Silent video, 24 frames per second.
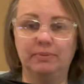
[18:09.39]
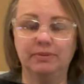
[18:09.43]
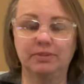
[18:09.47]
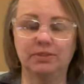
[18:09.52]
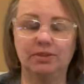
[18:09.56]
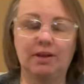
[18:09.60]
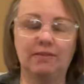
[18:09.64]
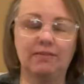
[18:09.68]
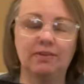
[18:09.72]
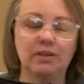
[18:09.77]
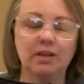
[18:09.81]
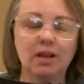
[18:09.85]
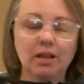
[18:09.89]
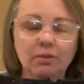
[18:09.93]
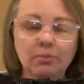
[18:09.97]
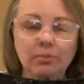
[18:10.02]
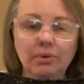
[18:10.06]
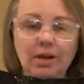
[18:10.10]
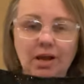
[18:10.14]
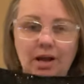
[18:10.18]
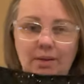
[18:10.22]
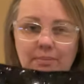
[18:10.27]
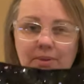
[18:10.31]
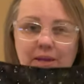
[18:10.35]
So I have another one
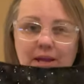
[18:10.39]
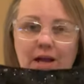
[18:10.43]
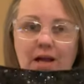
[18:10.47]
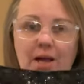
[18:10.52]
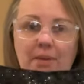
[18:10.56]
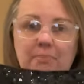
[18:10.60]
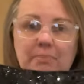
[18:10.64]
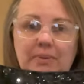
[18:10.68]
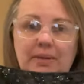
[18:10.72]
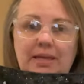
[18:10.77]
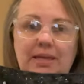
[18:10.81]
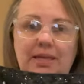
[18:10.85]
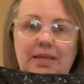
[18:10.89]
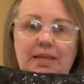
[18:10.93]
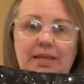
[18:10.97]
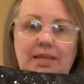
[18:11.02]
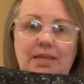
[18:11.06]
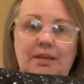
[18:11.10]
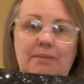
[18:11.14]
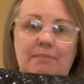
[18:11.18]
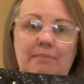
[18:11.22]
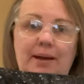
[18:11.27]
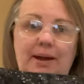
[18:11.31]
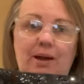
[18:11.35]
coming up
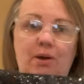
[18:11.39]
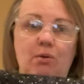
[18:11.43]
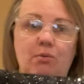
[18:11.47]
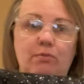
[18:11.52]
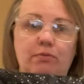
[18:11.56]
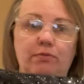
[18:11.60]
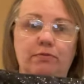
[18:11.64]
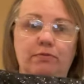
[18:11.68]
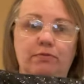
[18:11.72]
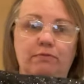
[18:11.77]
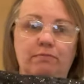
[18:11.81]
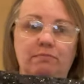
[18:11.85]
in about